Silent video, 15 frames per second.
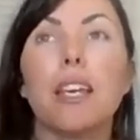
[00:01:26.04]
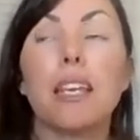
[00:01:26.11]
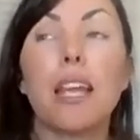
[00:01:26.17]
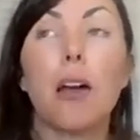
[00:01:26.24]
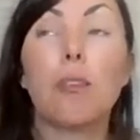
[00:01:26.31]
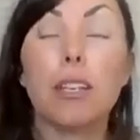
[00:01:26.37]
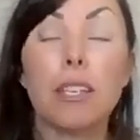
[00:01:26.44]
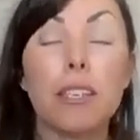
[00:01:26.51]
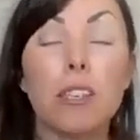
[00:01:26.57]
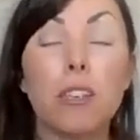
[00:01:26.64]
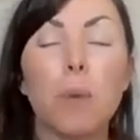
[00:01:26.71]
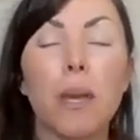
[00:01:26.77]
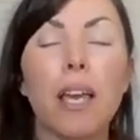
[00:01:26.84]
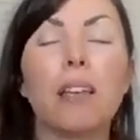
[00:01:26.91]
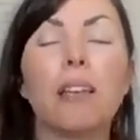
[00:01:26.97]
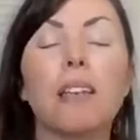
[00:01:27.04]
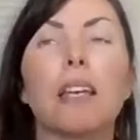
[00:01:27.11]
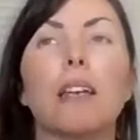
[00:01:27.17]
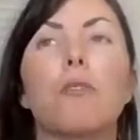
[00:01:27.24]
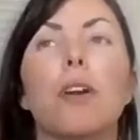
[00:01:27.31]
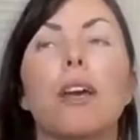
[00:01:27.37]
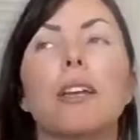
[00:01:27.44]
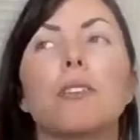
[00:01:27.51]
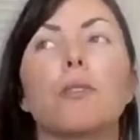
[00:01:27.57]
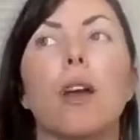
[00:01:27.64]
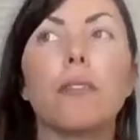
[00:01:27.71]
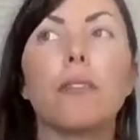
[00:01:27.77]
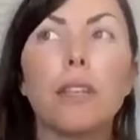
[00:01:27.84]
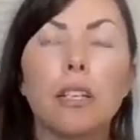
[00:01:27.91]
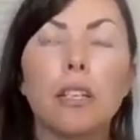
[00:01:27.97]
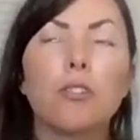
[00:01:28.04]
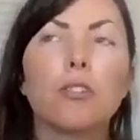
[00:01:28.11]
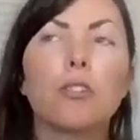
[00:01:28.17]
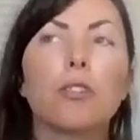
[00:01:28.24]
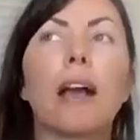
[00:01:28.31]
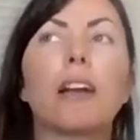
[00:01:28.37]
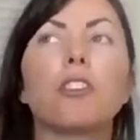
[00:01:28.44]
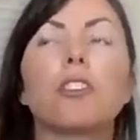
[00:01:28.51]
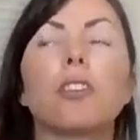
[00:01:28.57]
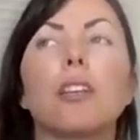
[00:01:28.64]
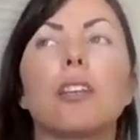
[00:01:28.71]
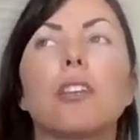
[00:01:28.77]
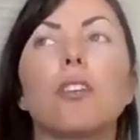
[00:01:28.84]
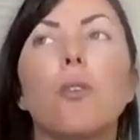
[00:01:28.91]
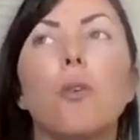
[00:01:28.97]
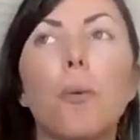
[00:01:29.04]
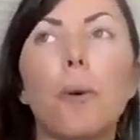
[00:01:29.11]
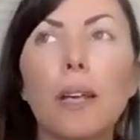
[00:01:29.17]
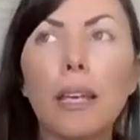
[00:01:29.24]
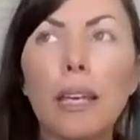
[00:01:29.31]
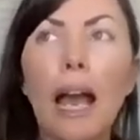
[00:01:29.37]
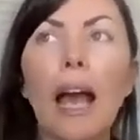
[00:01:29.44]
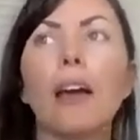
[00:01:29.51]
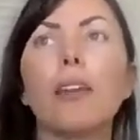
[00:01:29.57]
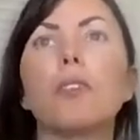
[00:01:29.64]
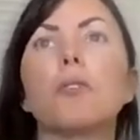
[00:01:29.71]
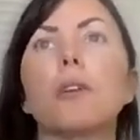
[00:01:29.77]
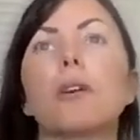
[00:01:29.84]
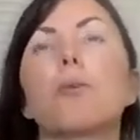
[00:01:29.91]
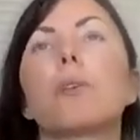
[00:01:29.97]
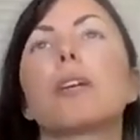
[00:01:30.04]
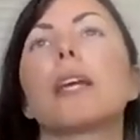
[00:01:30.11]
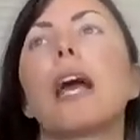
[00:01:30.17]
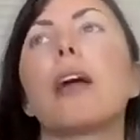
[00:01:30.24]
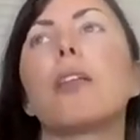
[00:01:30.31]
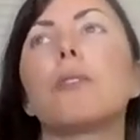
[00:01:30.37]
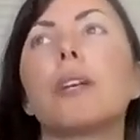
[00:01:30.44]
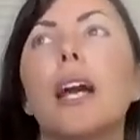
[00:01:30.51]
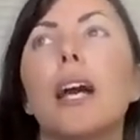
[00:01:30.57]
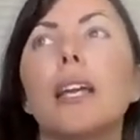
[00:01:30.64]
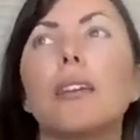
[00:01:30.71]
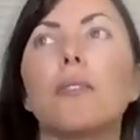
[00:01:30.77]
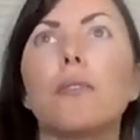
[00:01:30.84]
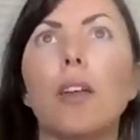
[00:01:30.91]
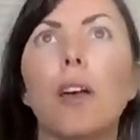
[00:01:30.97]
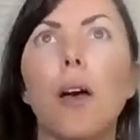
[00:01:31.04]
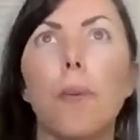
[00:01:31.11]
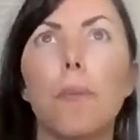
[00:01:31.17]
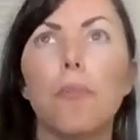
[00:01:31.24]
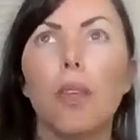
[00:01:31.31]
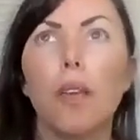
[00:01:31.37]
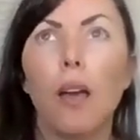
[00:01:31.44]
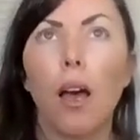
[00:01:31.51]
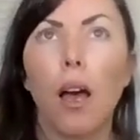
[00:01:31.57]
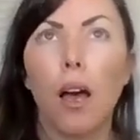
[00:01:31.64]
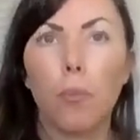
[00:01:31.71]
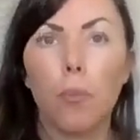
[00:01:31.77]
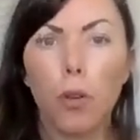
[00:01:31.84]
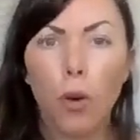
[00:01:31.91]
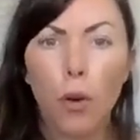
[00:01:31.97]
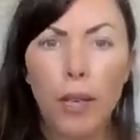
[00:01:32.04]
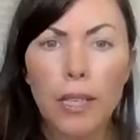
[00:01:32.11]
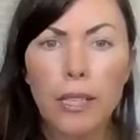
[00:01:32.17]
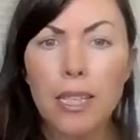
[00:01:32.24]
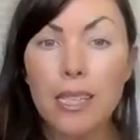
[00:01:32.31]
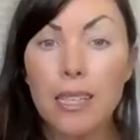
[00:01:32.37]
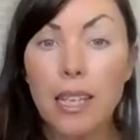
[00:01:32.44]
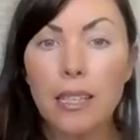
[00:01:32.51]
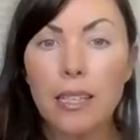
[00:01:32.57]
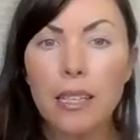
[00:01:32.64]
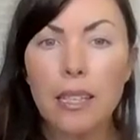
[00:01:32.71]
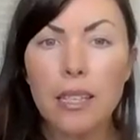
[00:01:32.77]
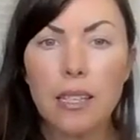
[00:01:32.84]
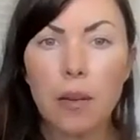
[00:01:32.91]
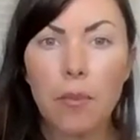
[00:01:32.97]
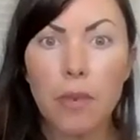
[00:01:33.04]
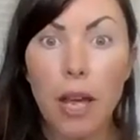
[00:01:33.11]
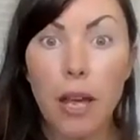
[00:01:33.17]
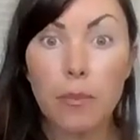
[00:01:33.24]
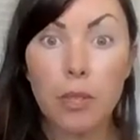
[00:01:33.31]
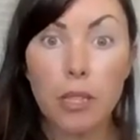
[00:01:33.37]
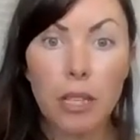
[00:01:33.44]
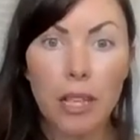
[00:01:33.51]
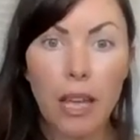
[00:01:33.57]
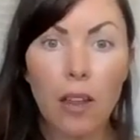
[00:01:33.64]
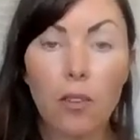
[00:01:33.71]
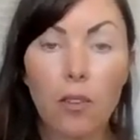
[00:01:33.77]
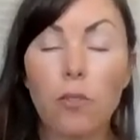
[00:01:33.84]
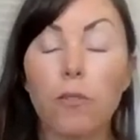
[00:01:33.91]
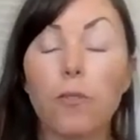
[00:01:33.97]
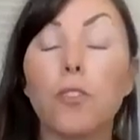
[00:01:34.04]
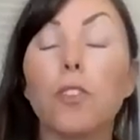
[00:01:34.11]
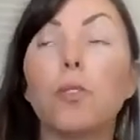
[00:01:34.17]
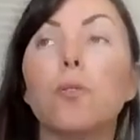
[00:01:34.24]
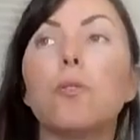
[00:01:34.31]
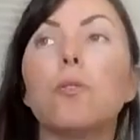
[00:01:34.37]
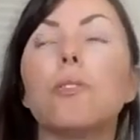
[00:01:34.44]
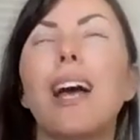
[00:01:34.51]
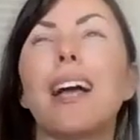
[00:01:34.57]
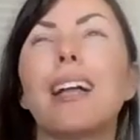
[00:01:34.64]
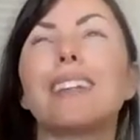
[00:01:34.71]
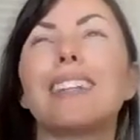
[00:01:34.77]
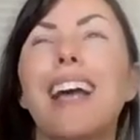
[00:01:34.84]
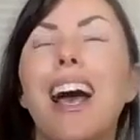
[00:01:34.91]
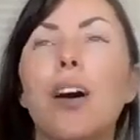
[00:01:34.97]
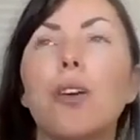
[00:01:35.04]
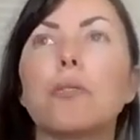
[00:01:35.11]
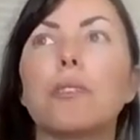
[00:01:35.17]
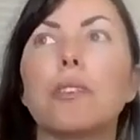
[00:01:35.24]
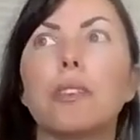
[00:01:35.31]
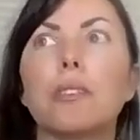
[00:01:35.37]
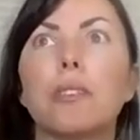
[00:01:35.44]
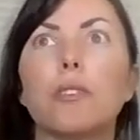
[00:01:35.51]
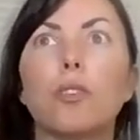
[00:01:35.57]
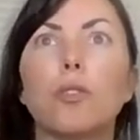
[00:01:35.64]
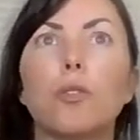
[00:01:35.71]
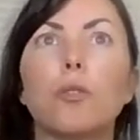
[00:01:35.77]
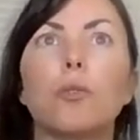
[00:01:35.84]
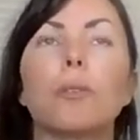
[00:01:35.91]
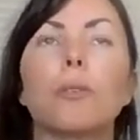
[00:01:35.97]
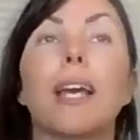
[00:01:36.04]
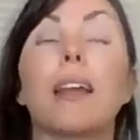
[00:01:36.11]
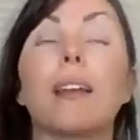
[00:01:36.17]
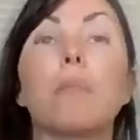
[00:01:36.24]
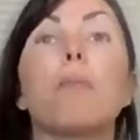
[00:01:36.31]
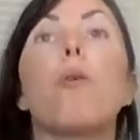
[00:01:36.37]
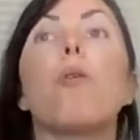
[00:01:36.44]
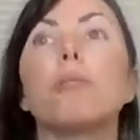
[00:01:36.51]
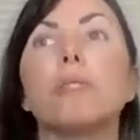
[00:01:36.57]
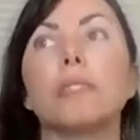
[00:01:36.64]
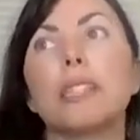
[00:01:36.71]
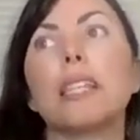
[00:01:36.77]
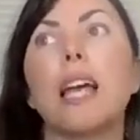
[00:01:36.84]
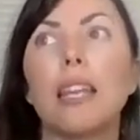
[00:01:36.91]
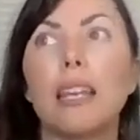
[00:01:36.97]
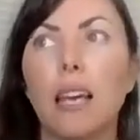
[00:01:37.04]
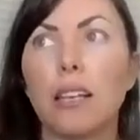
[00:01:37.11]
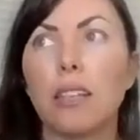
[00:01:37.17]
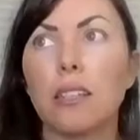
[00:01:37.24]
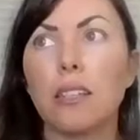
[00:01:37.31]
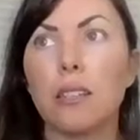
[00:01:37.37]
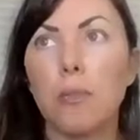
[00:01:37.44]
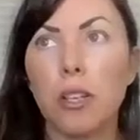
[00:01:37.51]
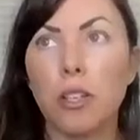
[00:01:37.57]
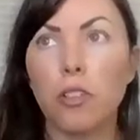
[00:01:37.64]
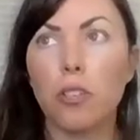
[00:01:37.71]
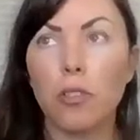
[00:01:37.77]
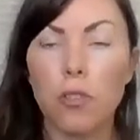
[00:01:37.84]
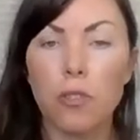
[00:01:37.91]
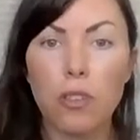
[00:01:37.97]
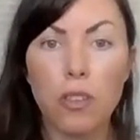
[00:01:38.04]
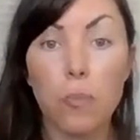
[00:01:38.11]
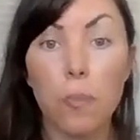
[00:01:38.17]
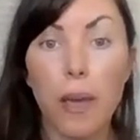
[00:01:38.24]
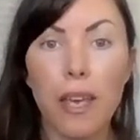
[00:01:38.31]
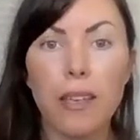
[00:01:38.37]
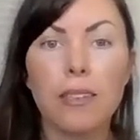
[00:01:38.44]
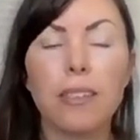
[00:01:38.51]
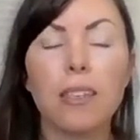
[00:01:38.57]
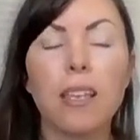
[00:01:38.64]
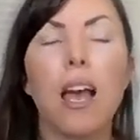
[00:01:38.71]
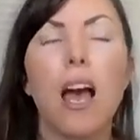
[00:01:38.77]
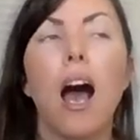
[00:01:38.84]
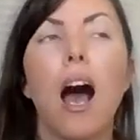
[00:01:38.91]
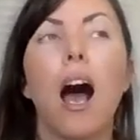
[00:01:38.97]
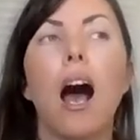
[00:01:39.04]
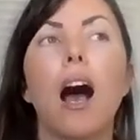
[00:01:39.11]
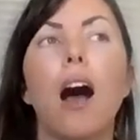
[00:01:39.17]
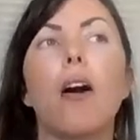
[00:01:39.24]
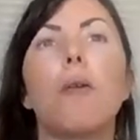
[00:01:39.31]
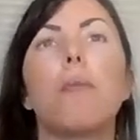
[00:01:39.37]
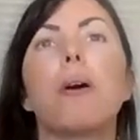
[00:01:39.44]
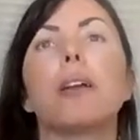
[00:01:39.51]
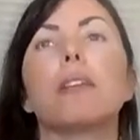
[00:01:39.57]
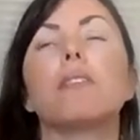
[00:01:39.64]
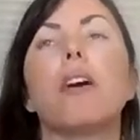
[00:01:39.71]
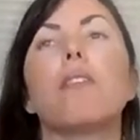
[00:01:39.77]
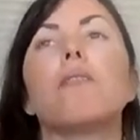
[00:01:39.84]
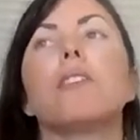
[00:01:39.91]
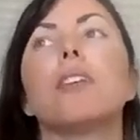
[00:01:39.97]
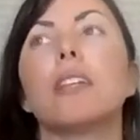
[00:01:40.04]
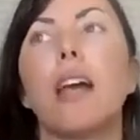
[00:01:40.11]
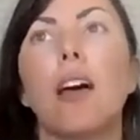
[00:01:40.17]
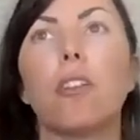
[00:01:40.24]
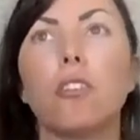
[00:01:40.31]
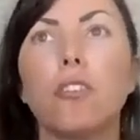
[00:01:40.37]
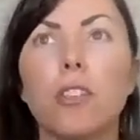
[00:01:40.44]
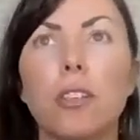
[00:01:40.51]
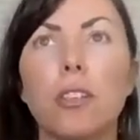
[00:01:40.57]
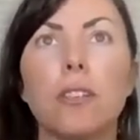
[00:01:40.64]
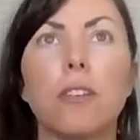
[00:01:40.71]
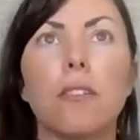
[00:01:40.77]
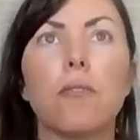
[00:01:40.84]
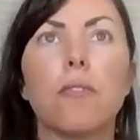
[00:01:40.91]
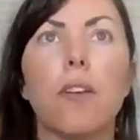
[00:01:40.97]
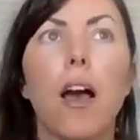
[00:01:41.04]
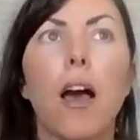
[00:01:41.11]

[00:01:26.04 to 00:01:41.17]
now expanding, right? So every contraction, we're gathering kind of the, we're going into density sometimes to gather the fuel that allows us to catapult into that next dimensional space. I love the analogies of